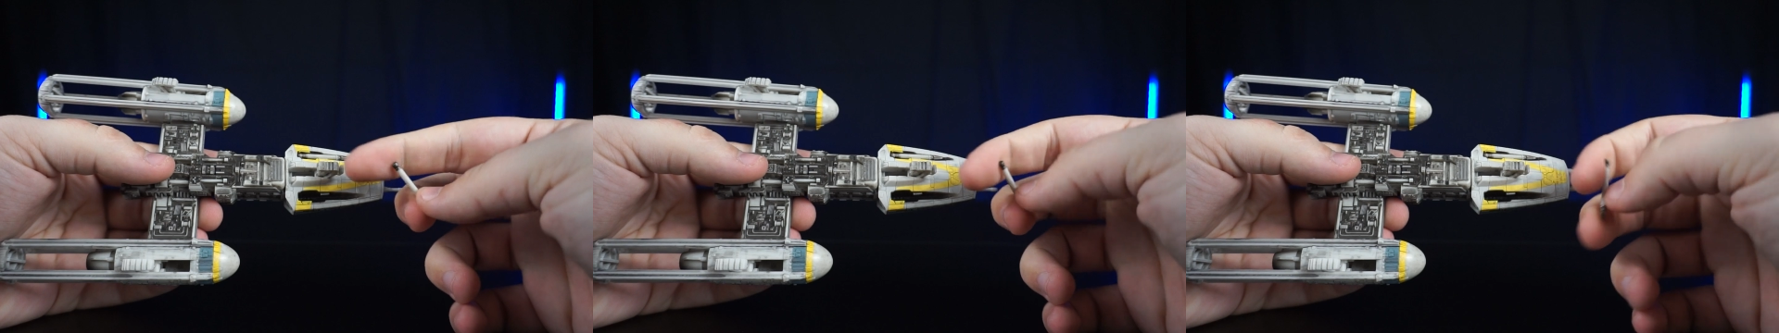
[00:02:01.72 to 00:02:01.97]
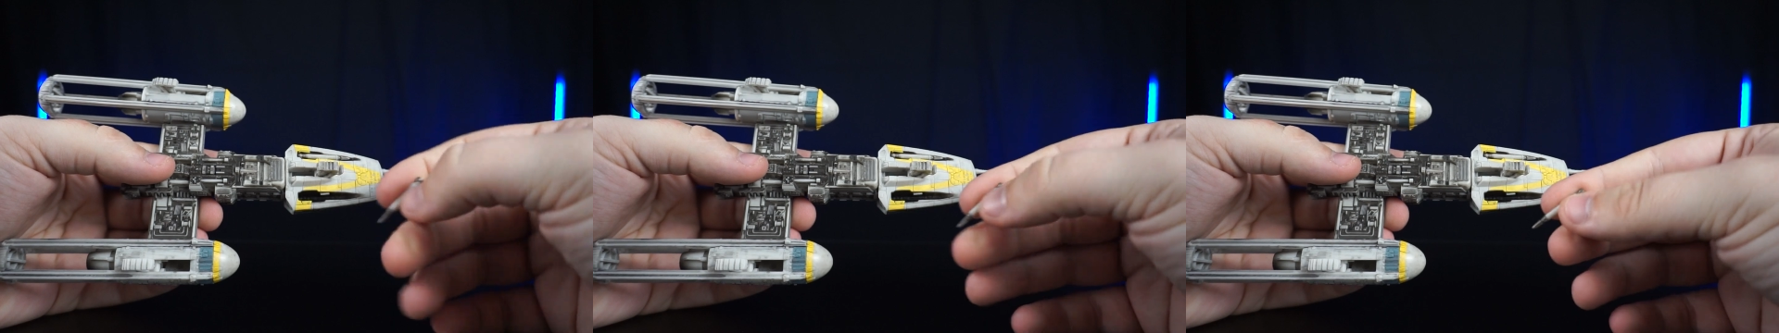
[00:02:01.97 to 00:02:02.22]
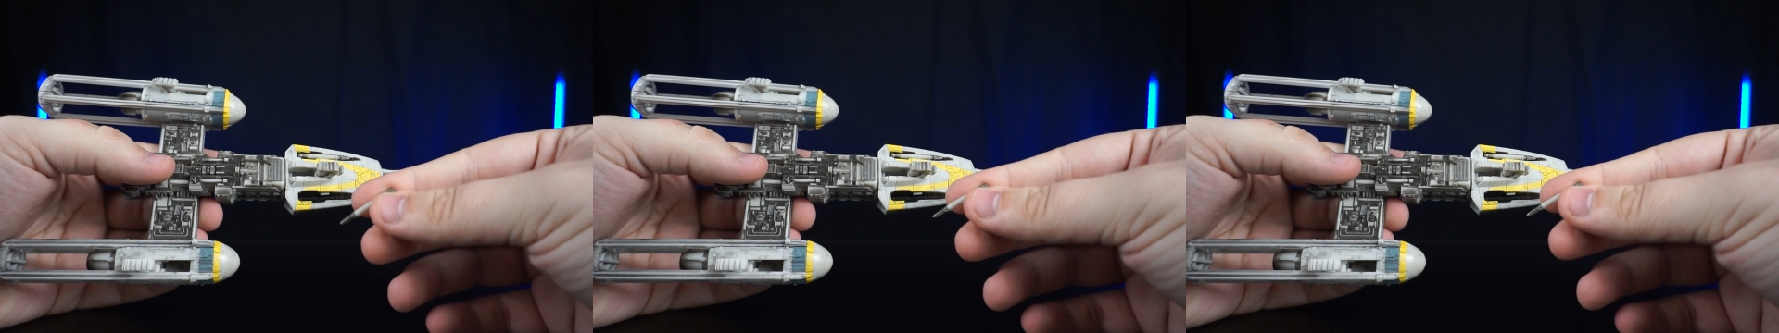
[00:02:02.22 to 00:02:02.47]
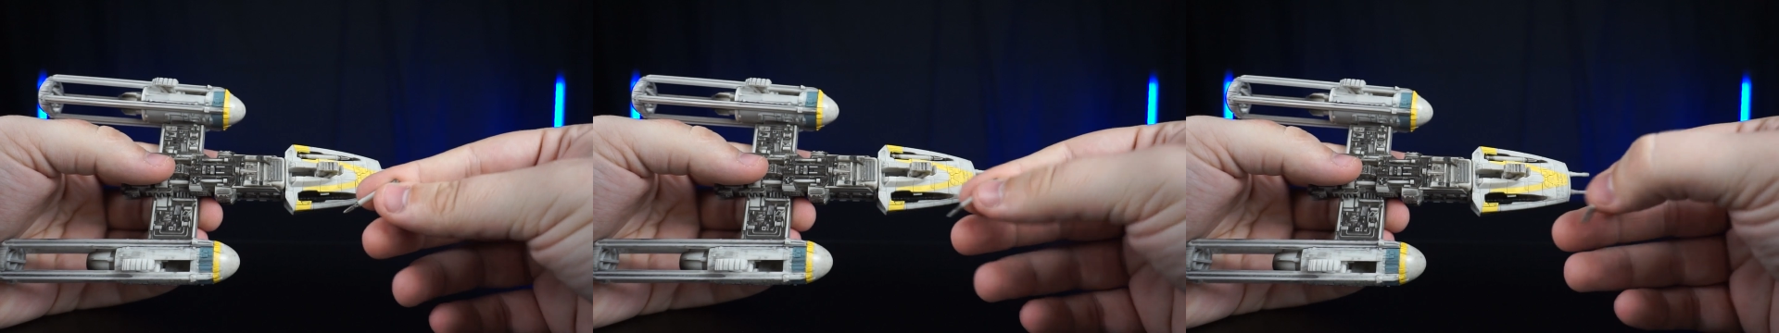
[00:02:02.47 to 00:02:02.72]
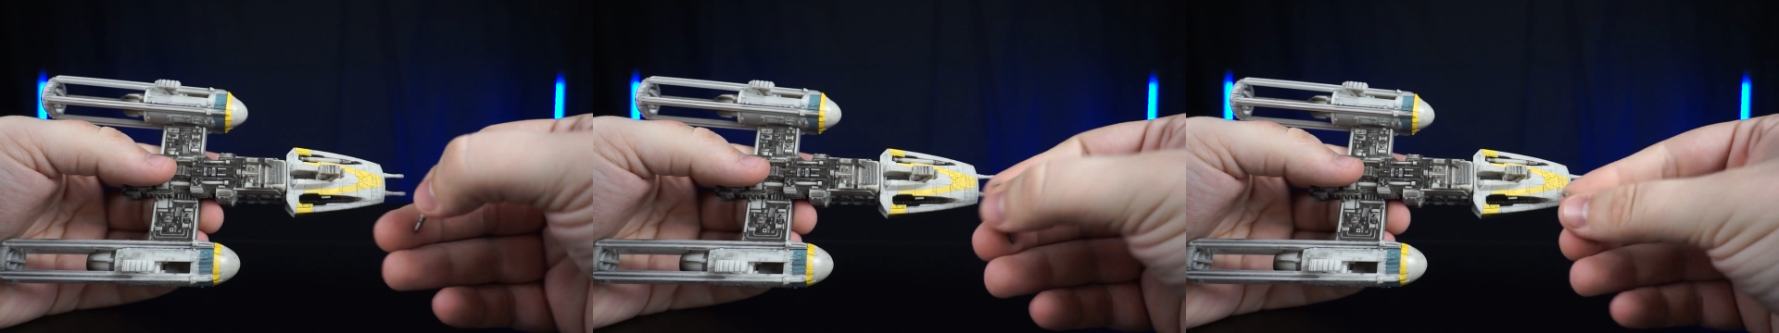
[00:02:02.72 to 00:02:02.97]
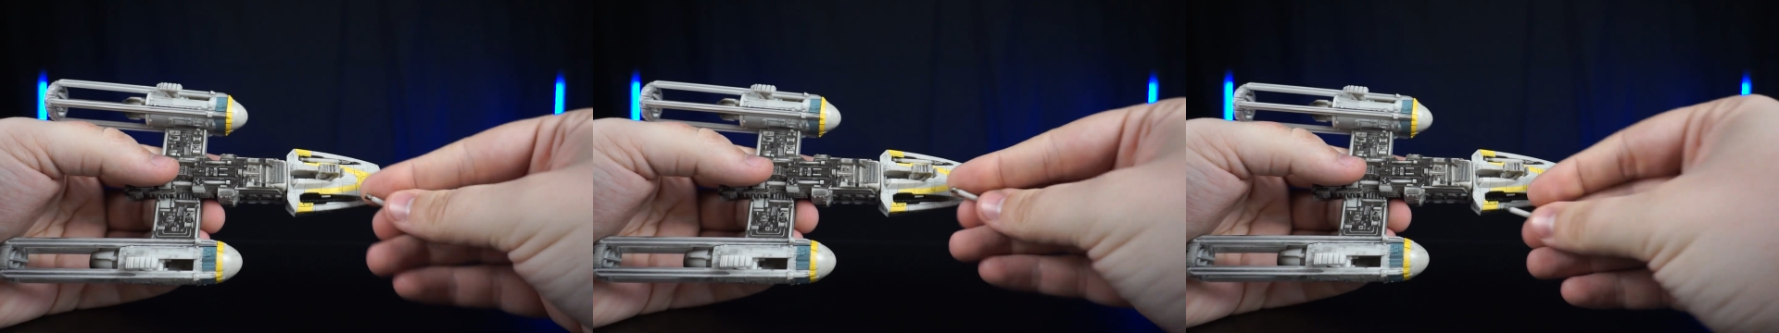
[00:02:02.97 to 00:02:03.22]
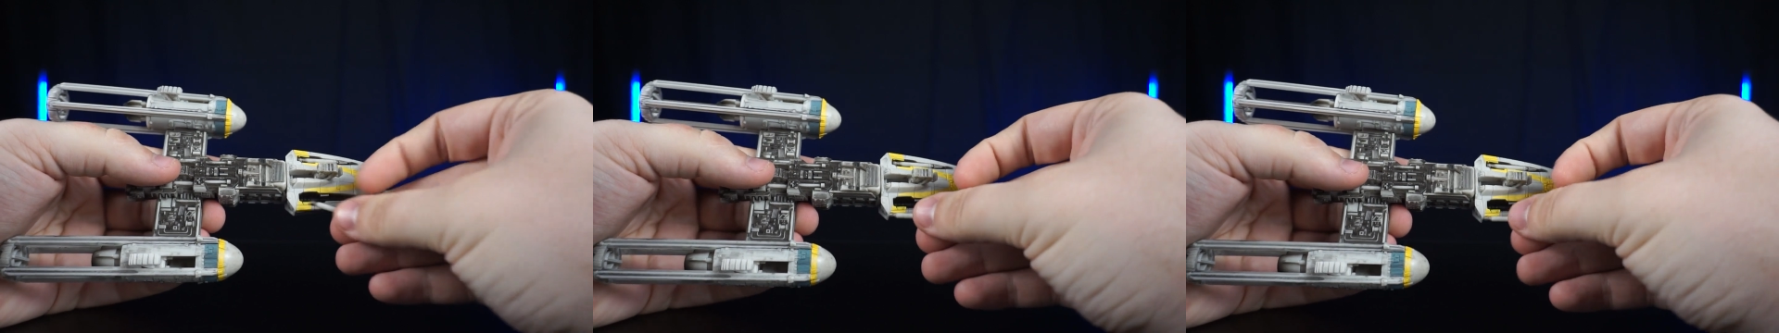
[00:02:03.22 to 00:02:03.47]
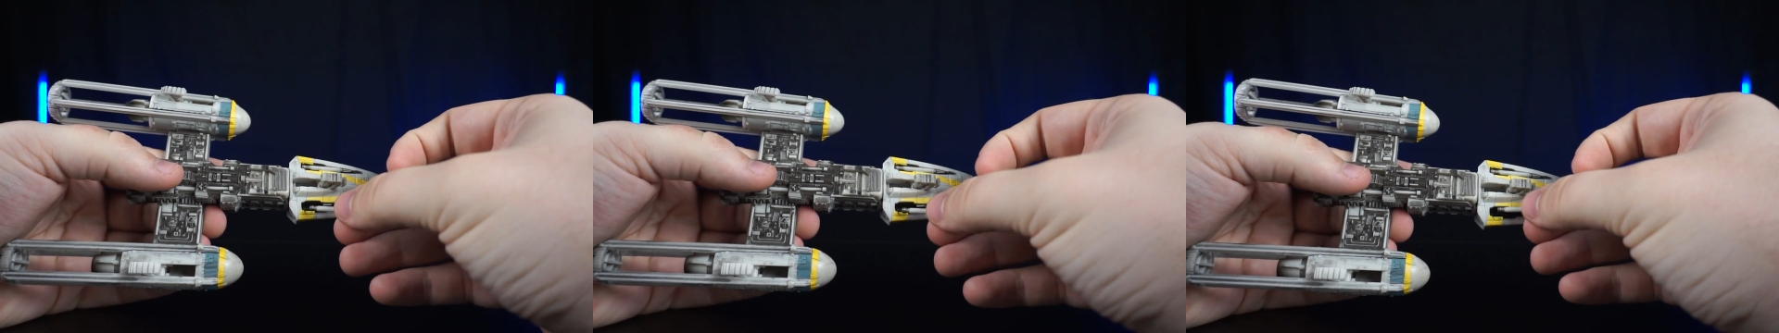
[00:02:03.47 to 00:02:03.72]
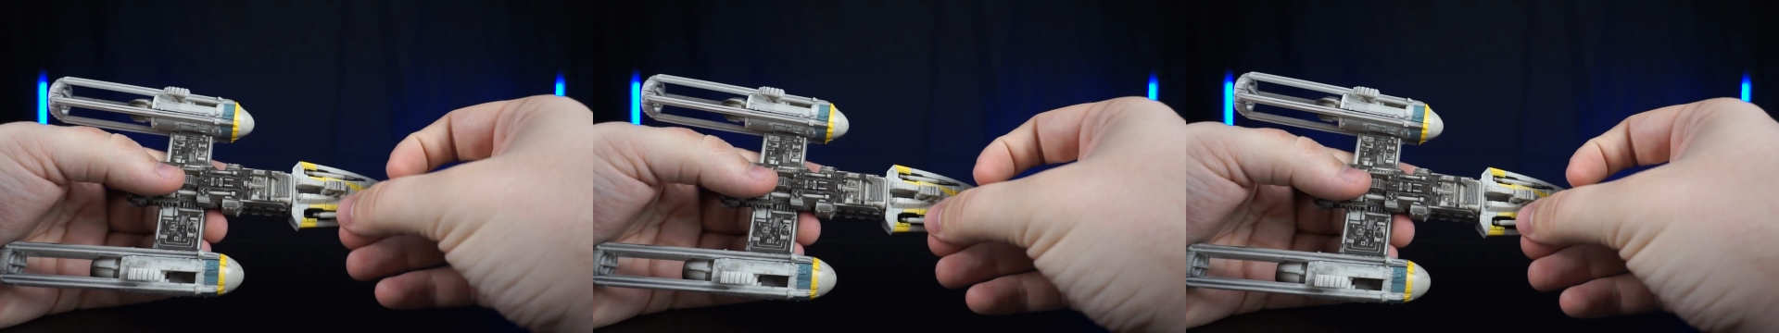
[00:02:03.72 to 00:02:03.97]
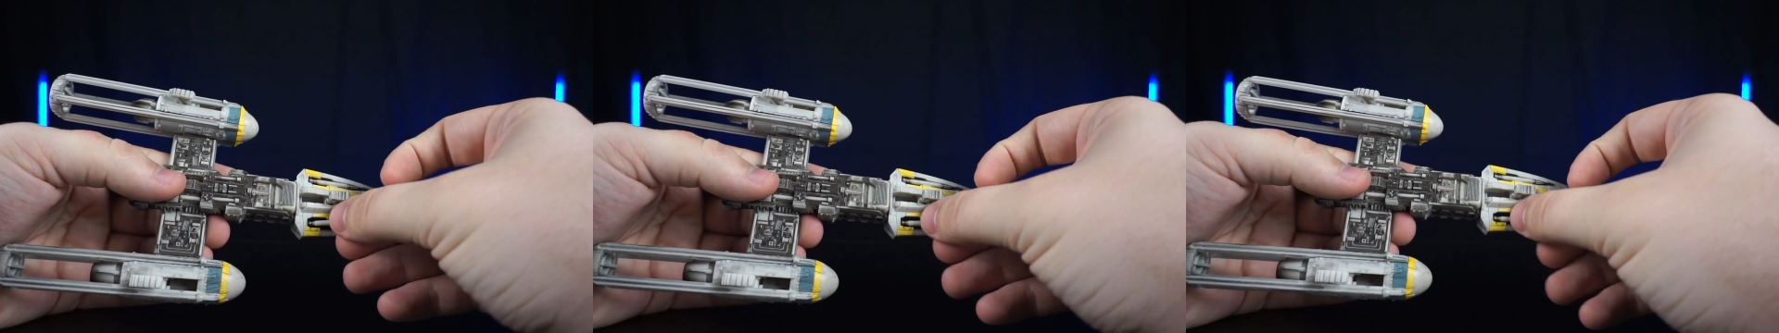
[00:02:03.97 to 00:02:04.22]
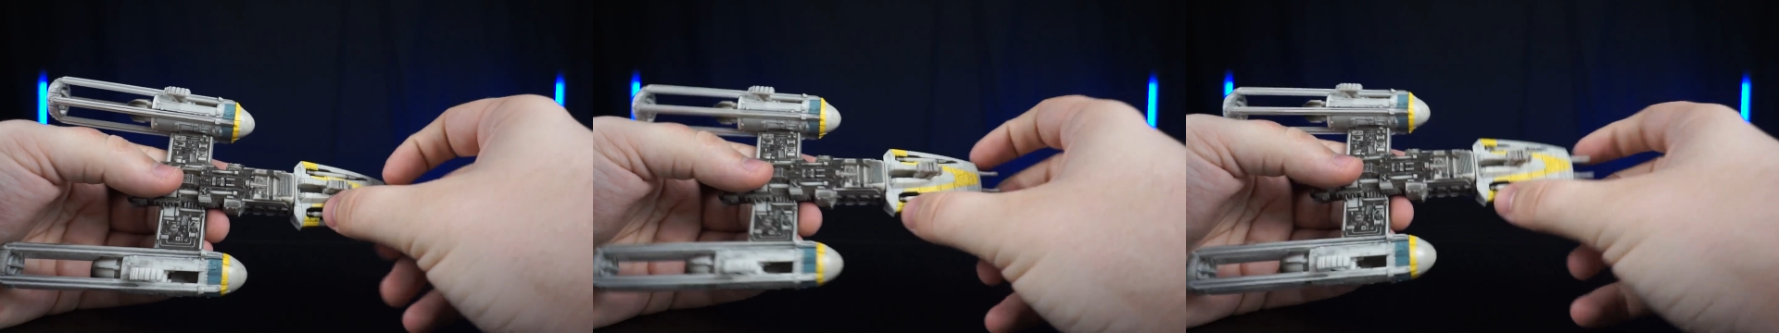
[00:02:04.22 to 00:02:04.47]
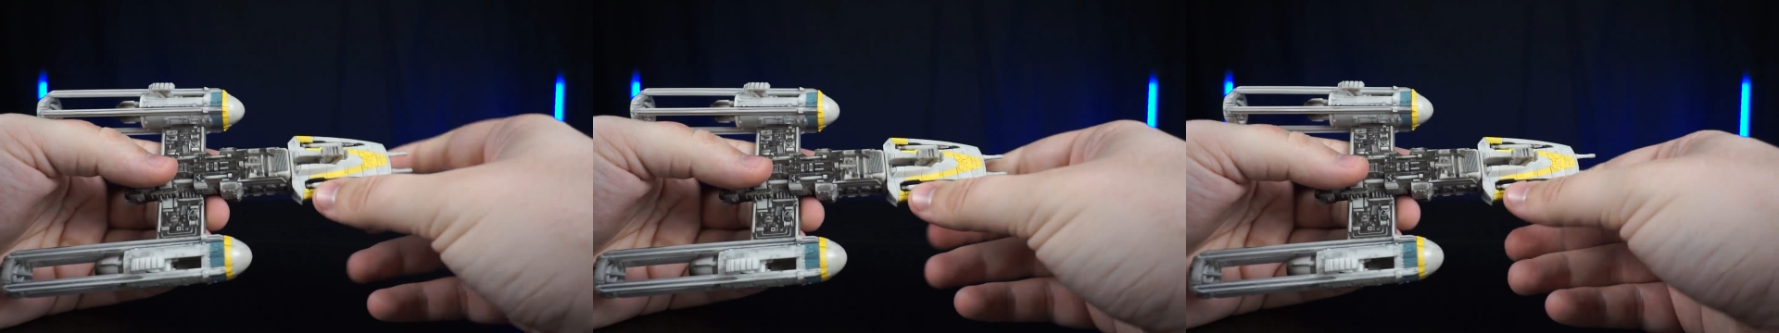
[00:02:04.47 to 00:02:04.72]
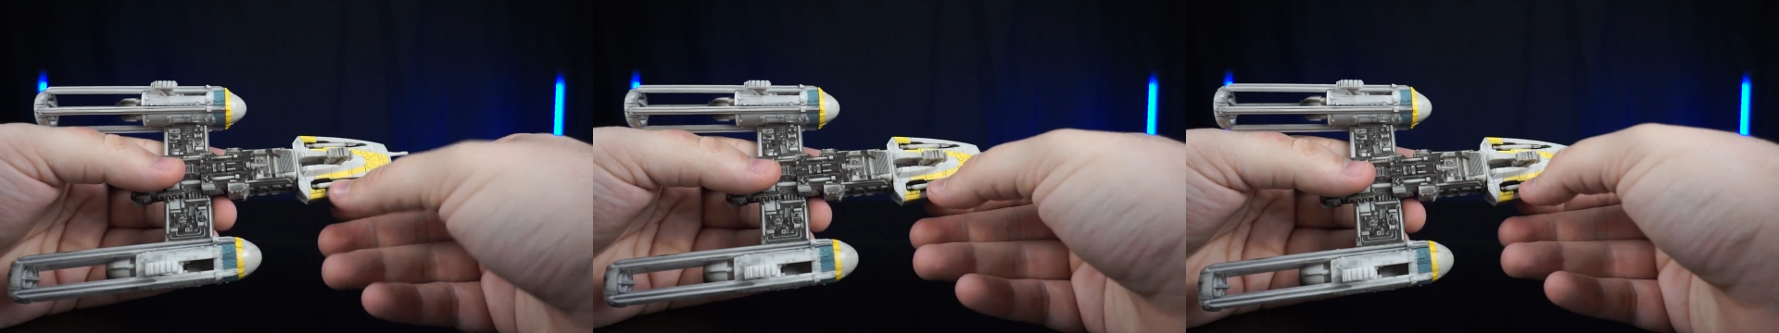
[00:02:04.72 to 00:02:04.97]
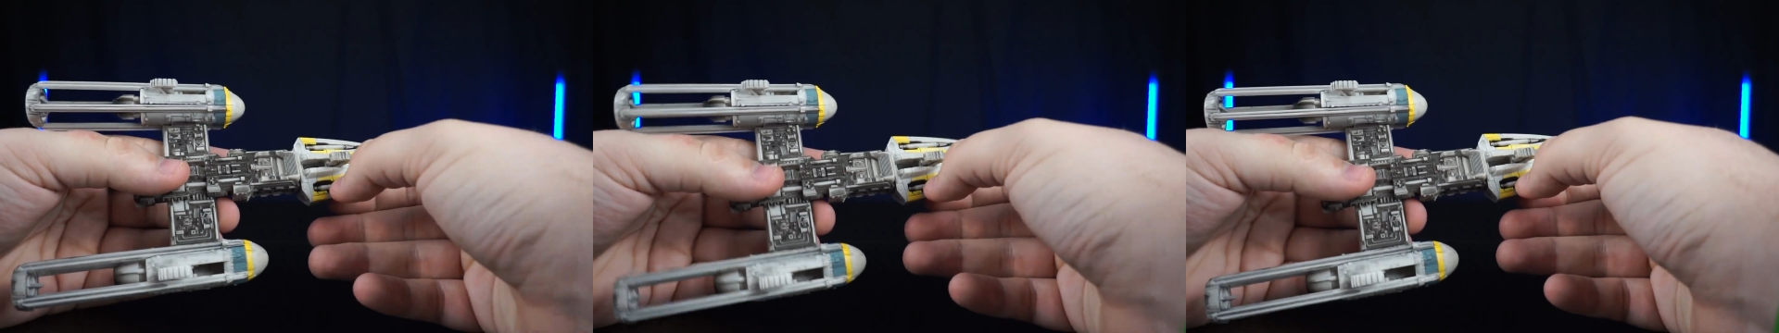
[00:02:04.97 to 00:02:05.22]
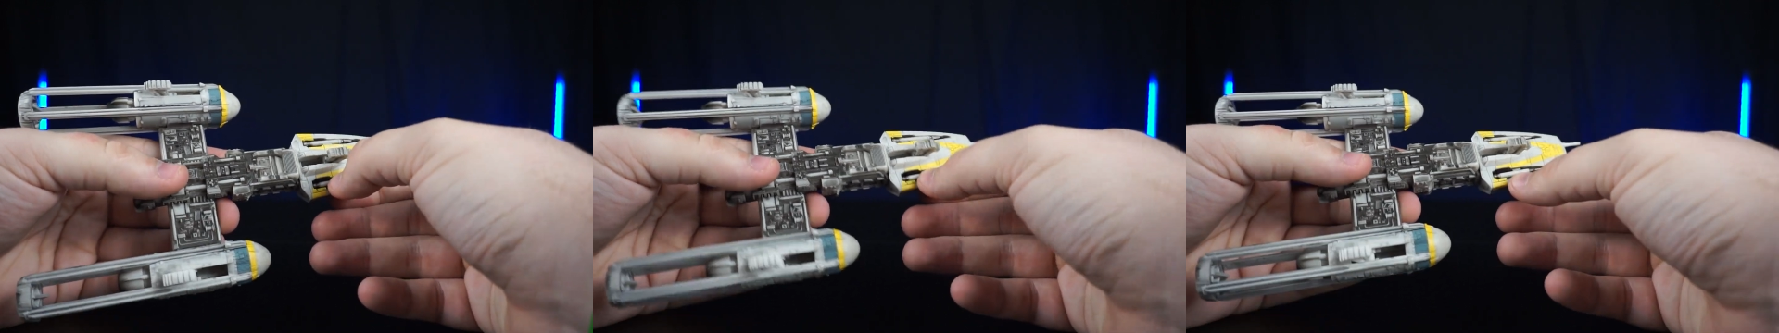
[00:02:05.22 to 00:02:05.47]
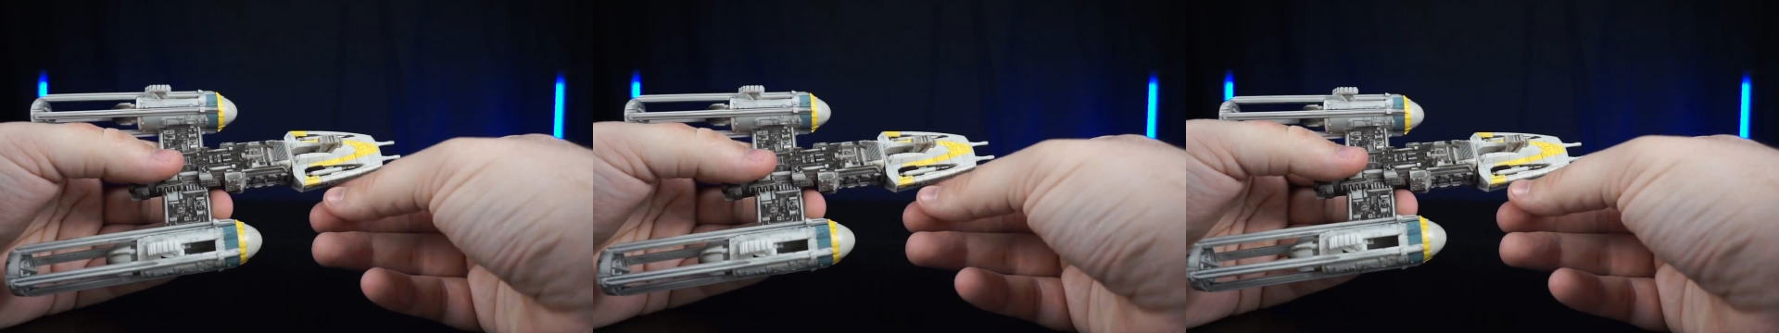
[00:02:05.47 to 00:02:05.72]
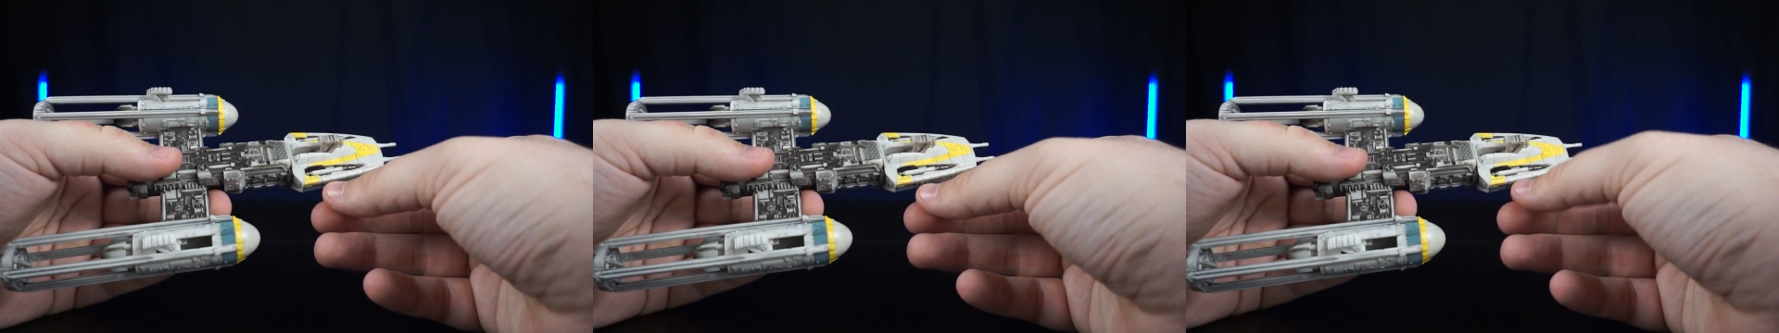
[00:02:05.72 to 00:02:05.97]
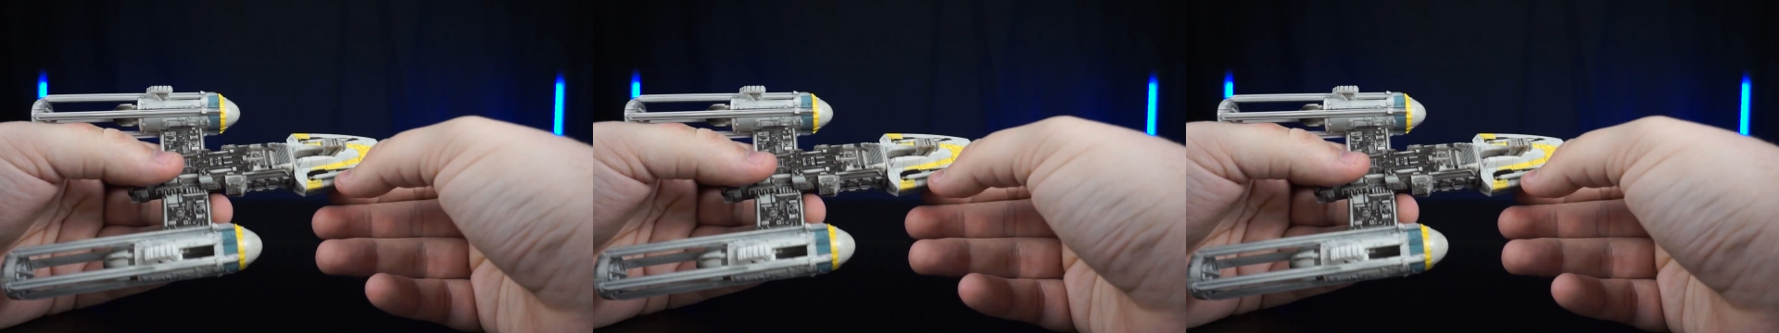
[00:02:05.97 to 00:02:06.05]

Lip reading: No face is visible, so there are no lips to read.